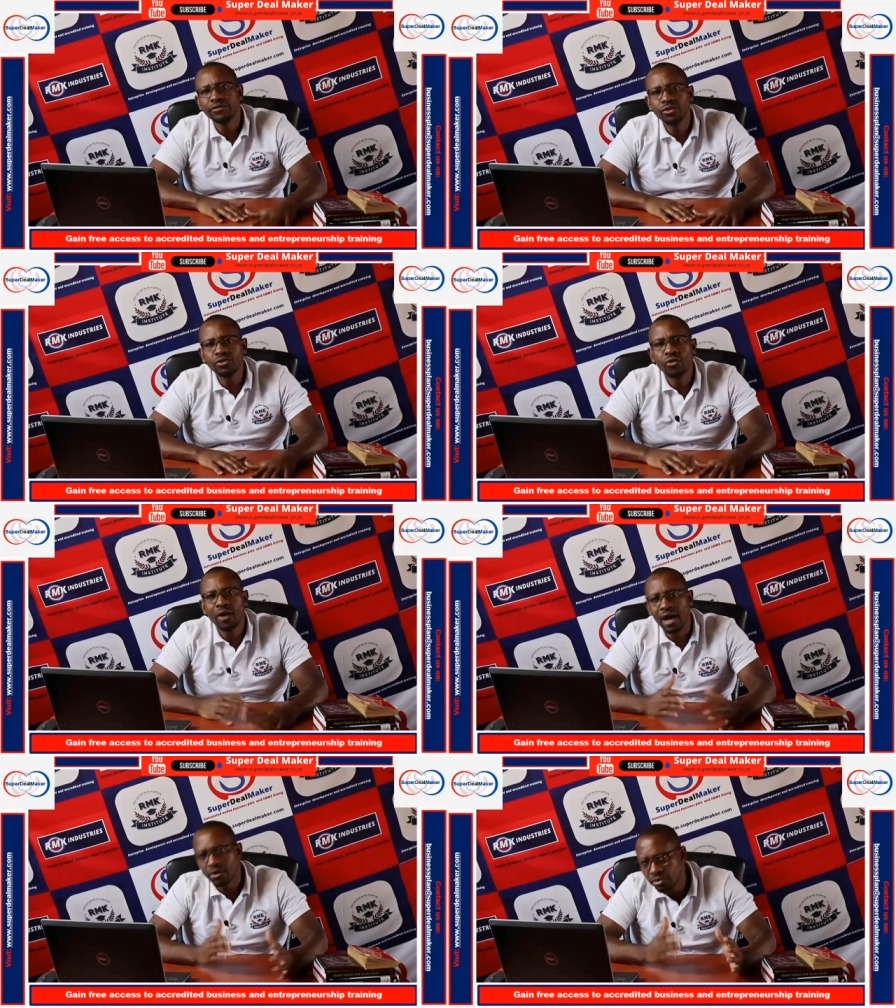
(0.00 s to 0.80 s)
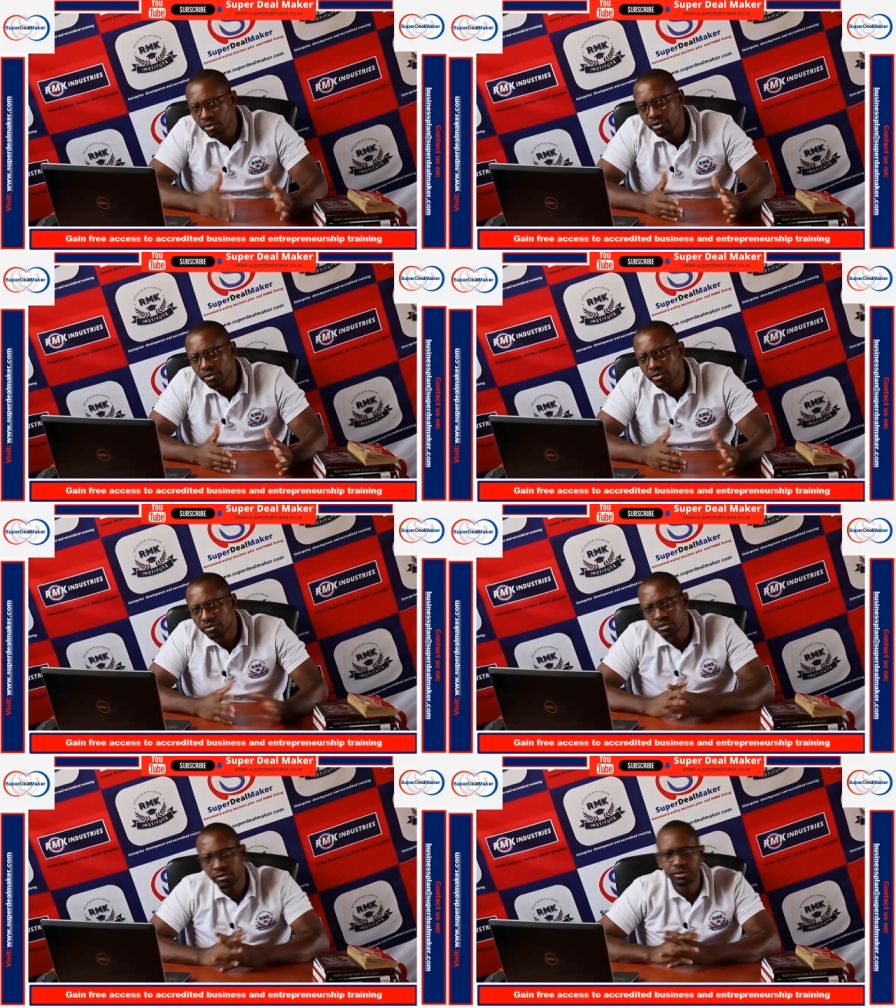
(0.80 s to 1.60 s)
you don't know how,
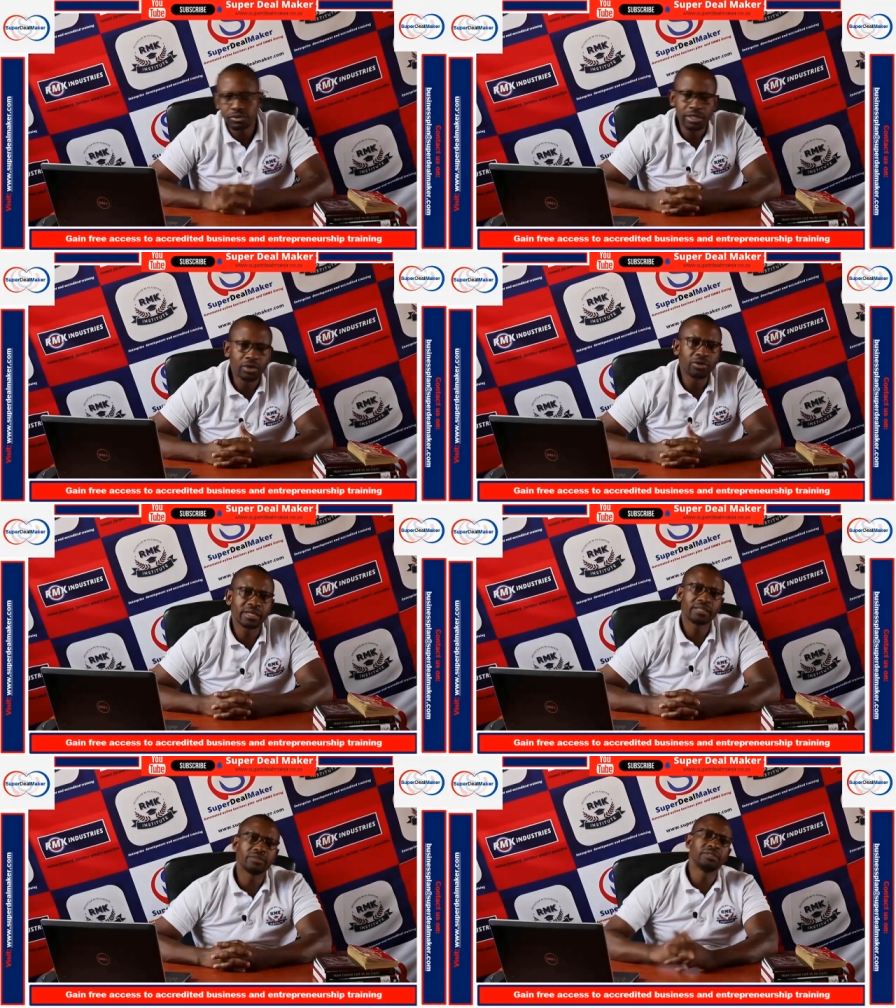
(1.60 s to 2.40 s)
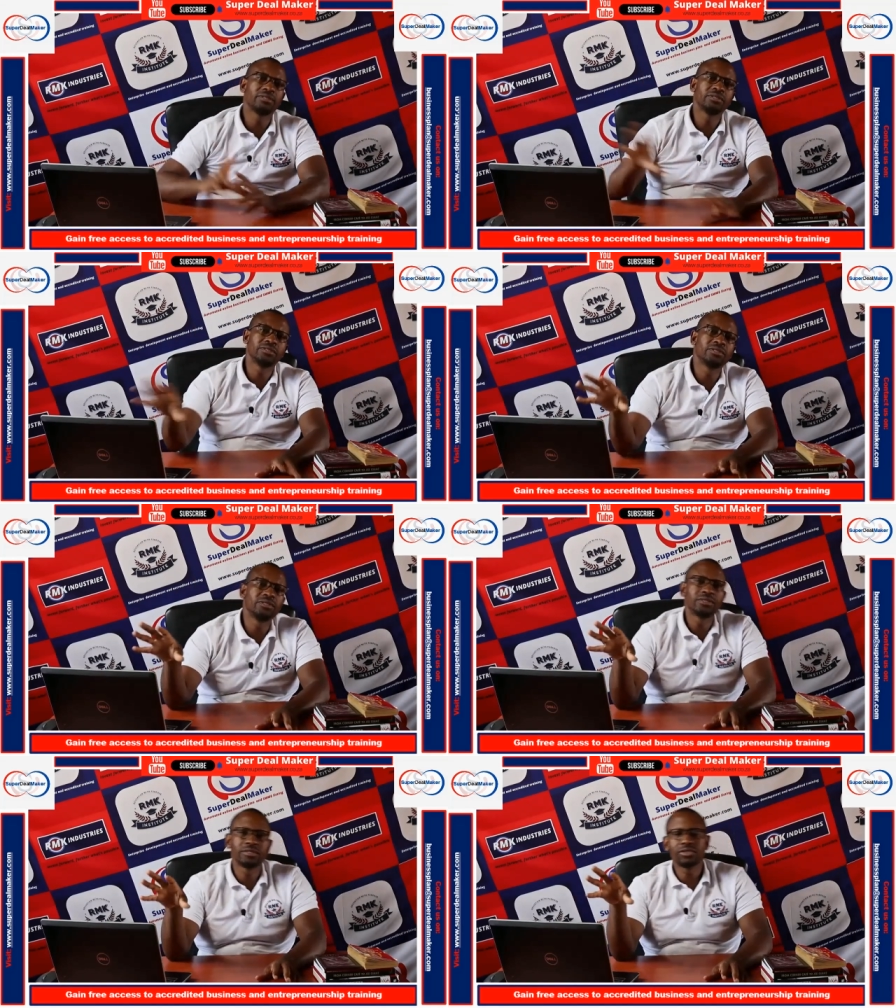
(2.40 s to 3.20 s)
you can log in
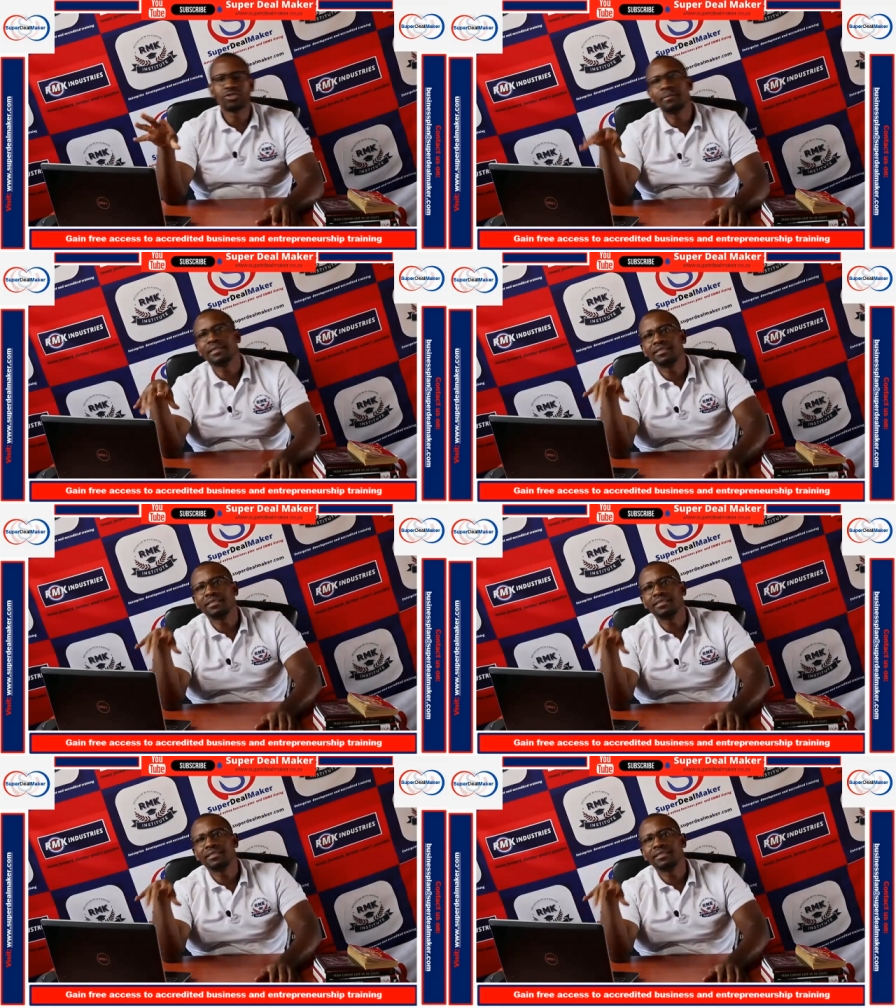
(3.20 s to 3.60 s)
into Super